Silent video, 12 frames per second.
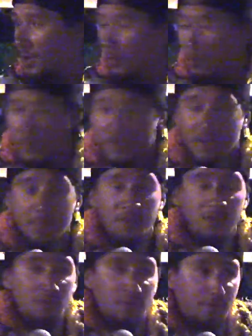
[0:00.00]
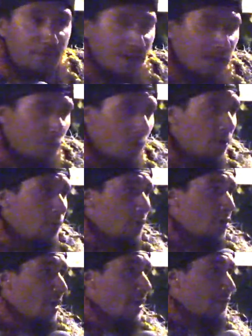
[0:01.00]
We're becoming unified more and
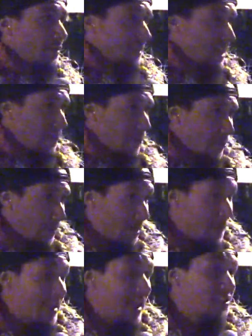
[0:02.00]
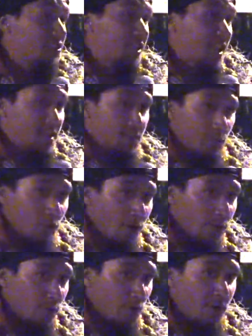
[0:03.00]
more every day. We're becoming educated more
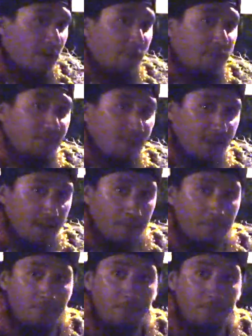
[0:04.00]
and more every day.